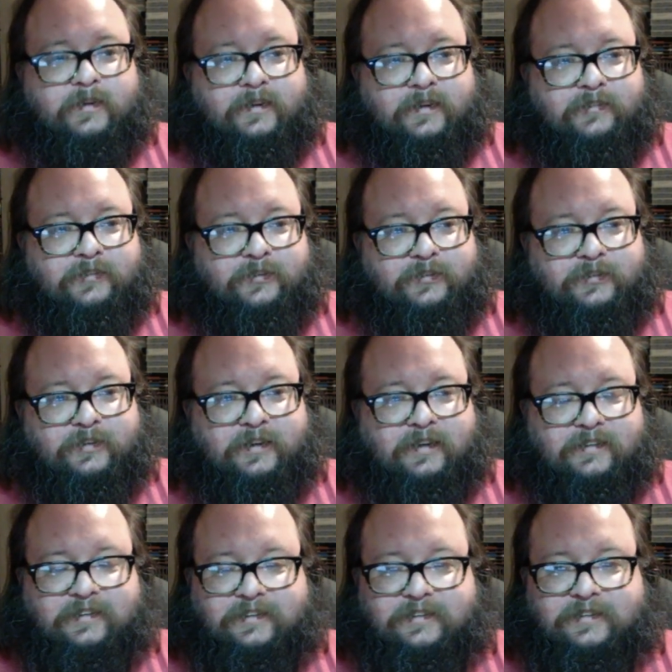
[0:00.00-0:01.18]
If you feel like
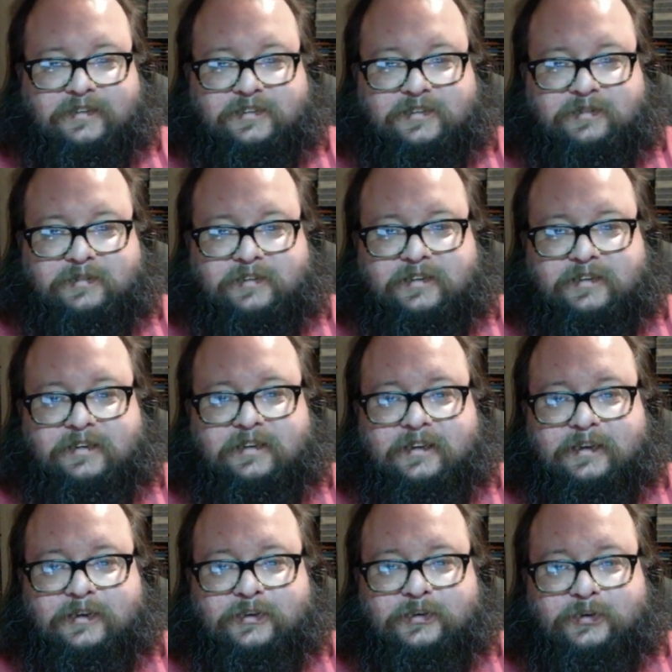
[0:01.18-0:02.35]
there's something
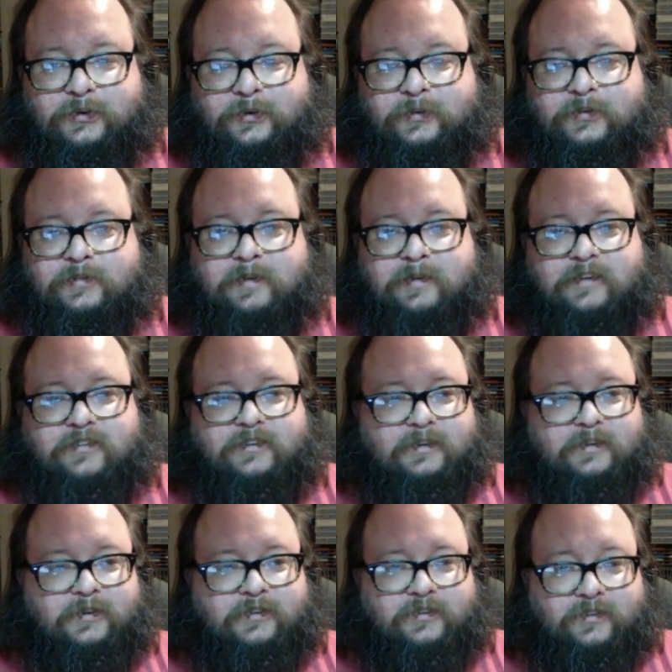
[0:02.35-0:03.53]
new, special,
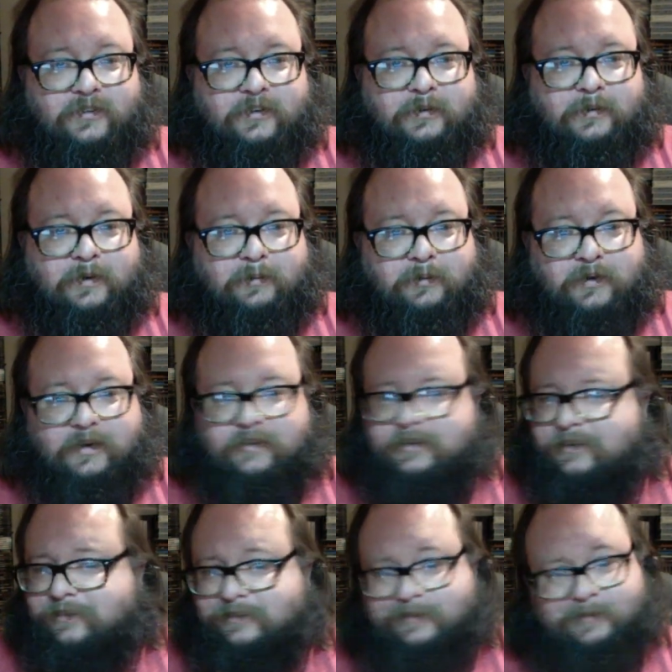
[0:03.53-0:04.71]
original you want to put out
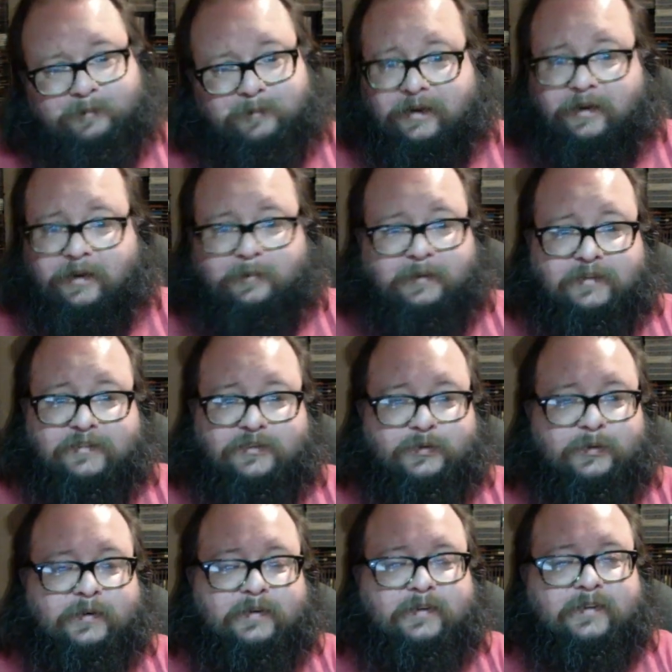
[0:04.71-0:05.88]
there, by all means do
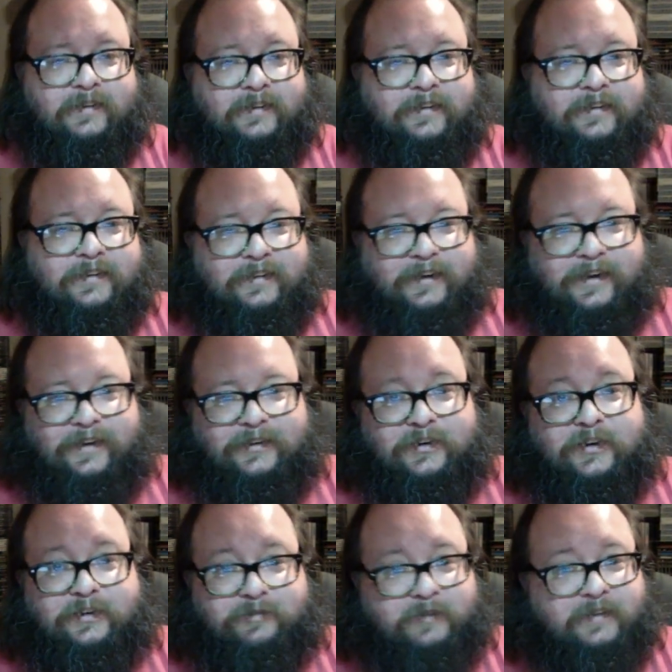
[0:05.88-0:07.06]
it. You're
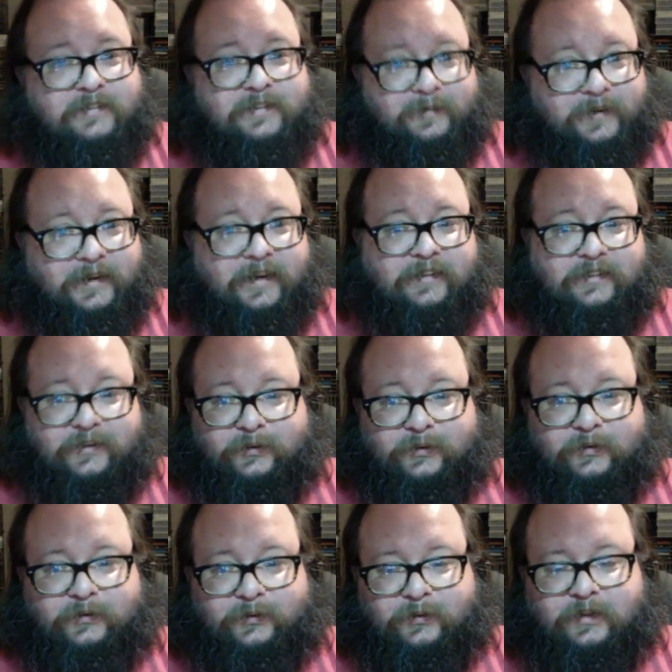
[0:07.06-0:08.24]
going to find somebody out there
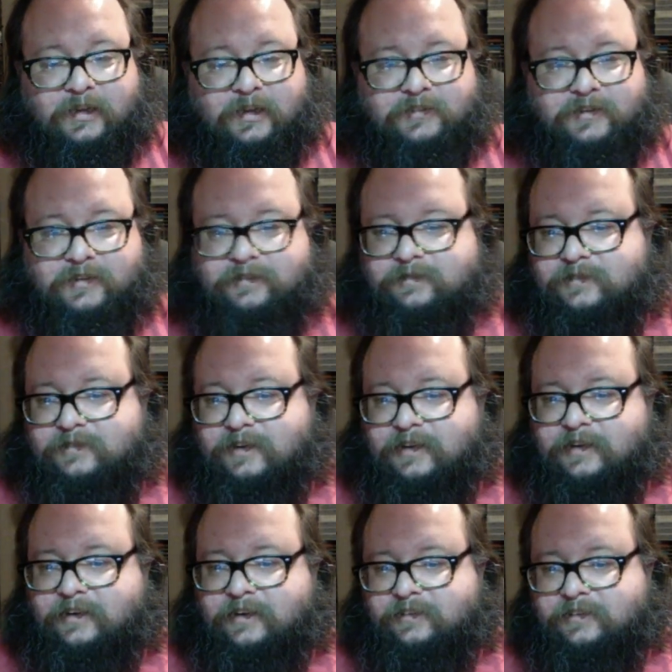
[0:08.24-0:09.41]
who loves it. I
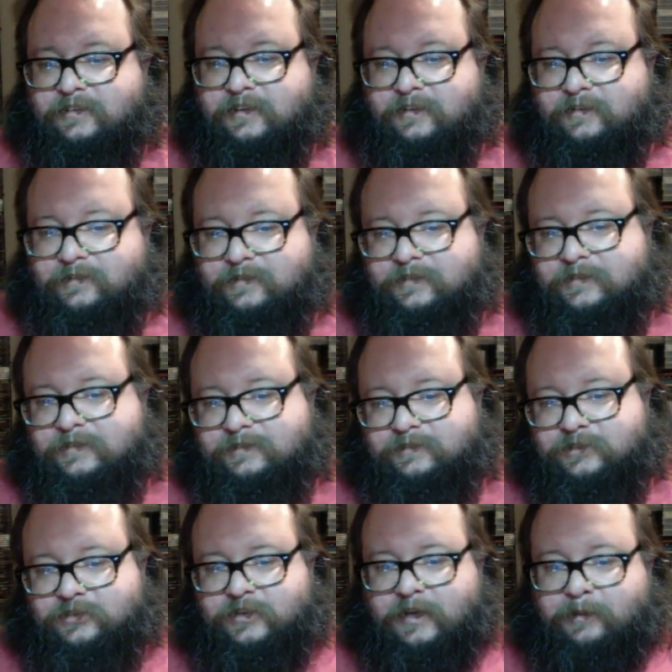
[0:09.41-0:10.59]
guarantee it.
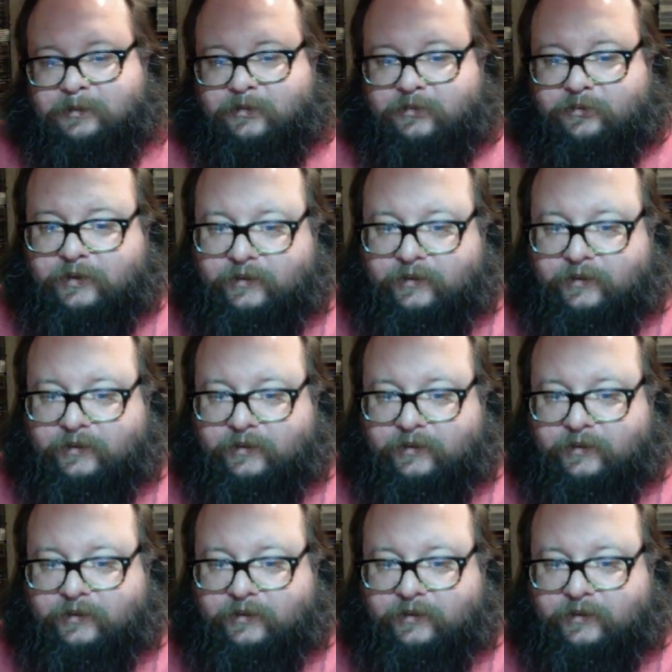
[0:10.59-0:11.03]
Just got to persevere.